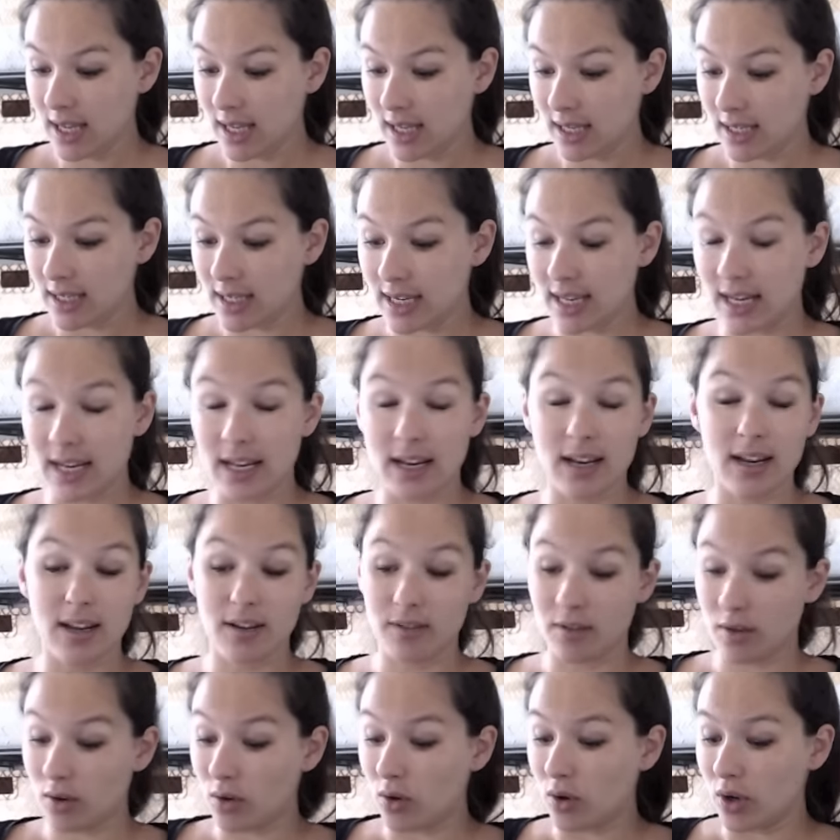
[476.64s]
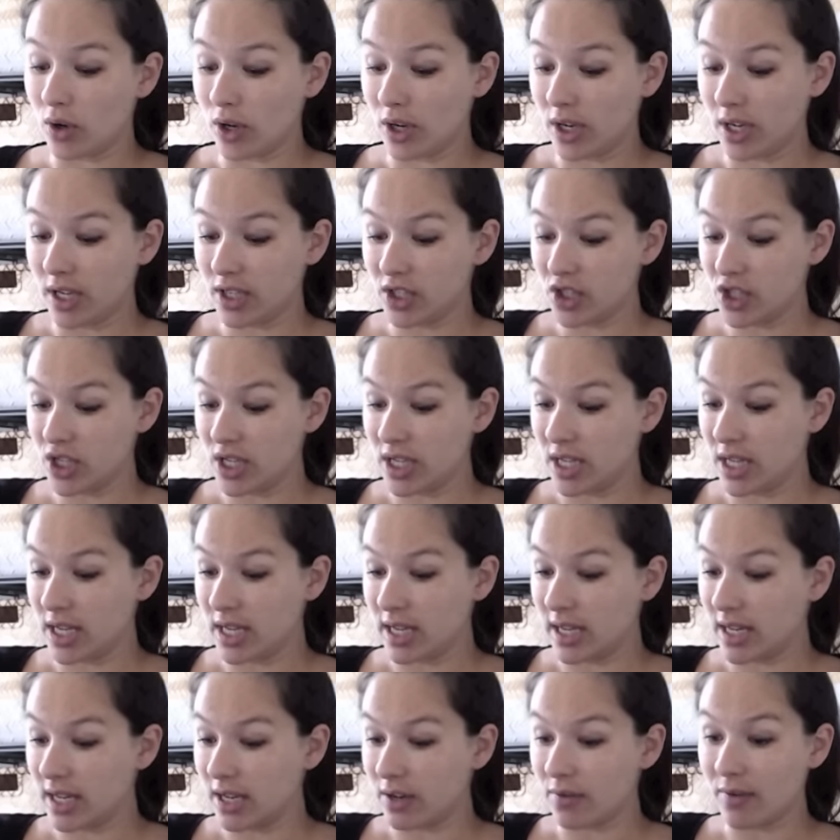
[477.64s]
knitted, or she
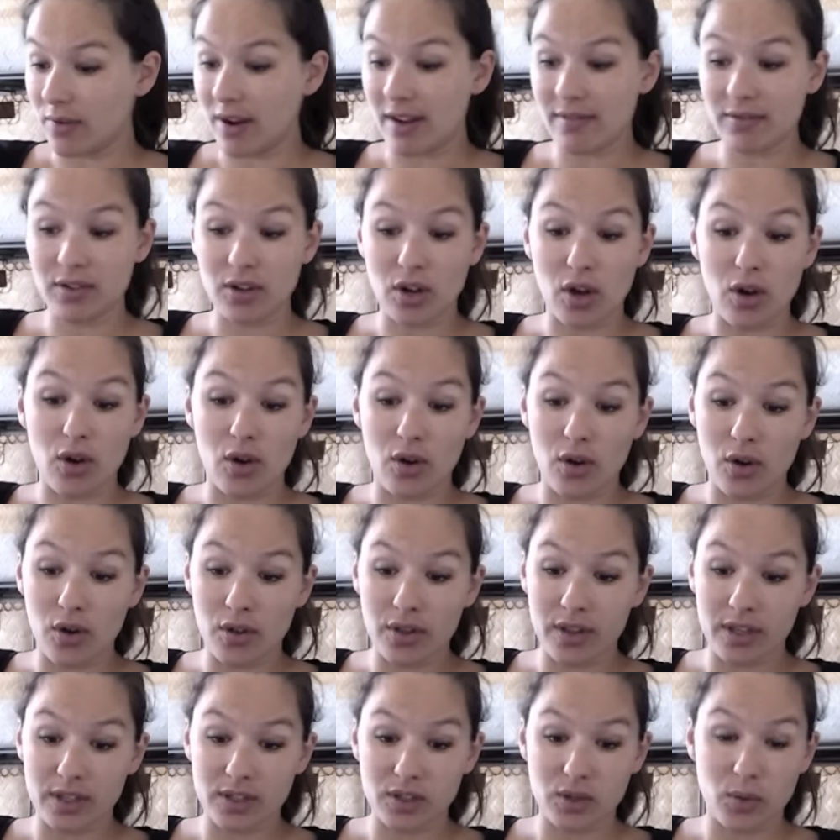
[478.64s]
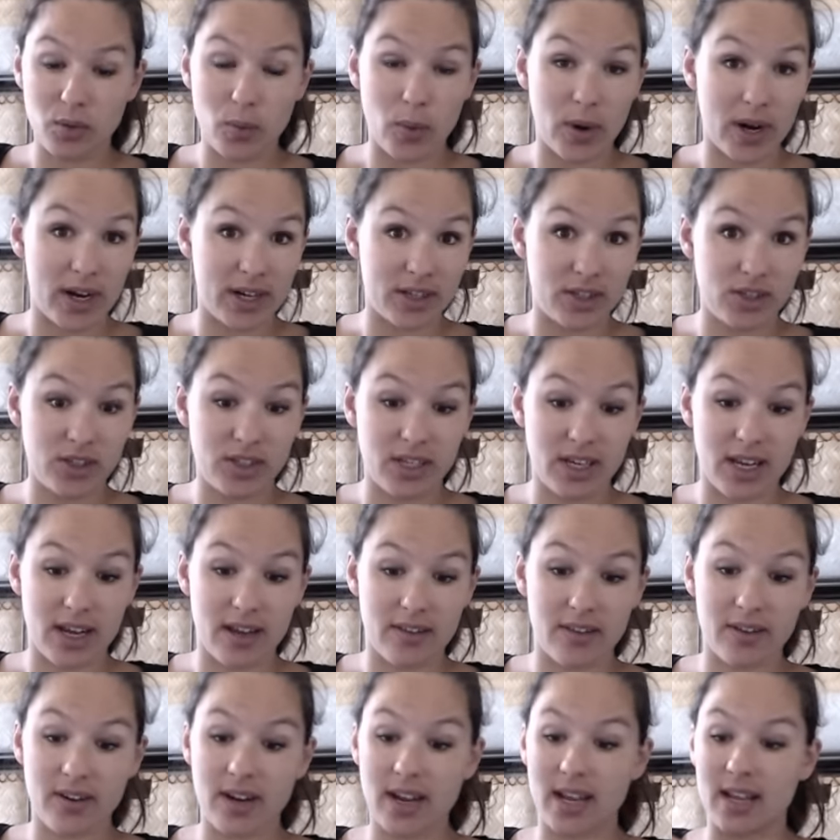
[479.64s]
grafted all these squares
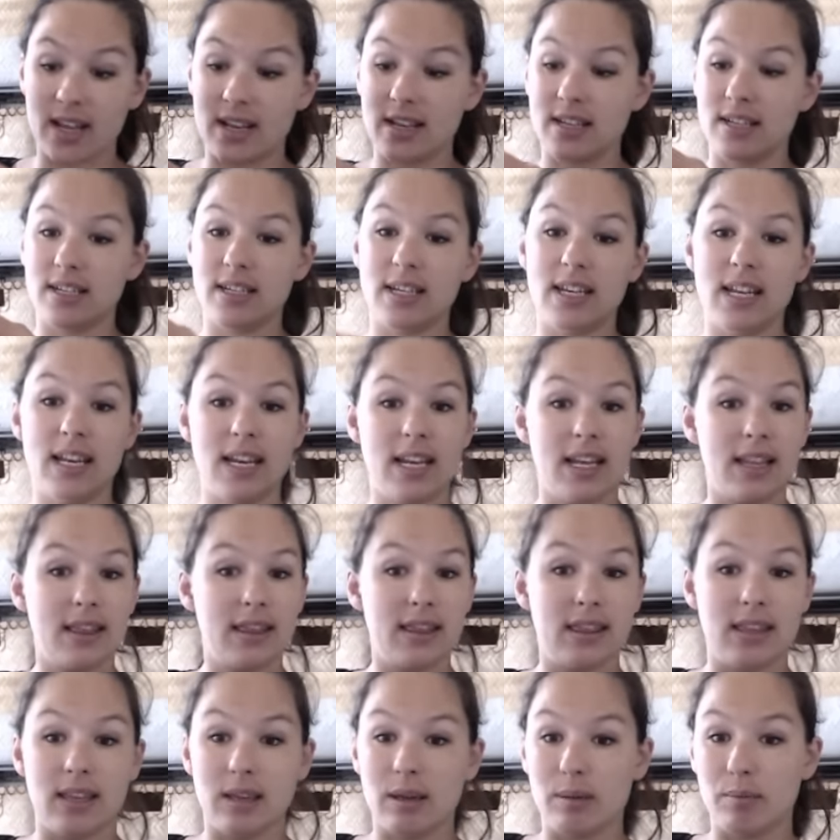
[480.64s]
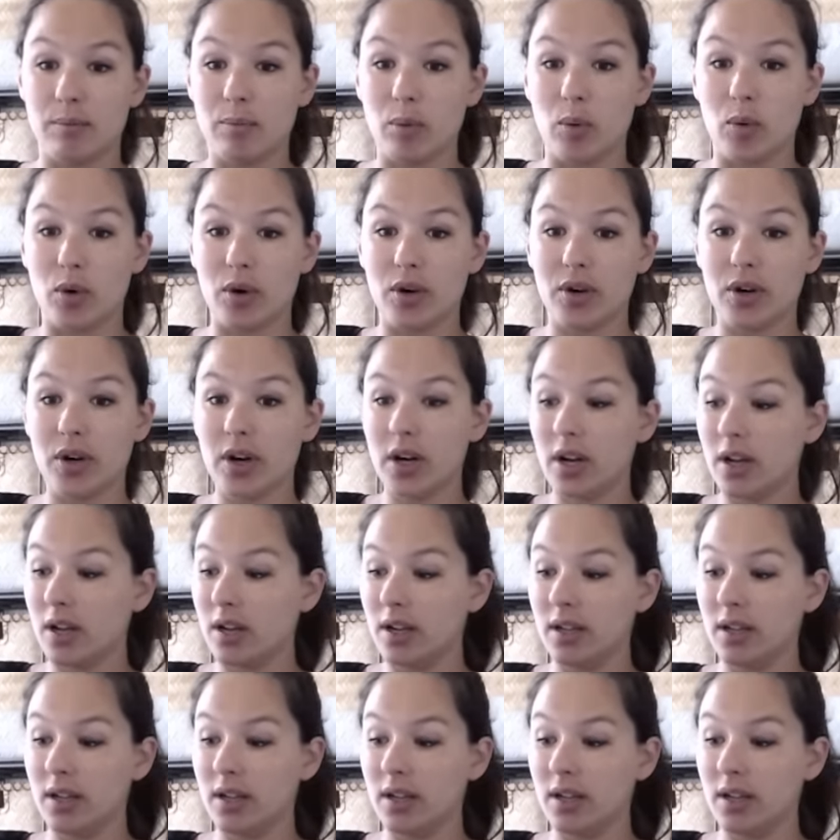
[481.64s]
together and knitted the border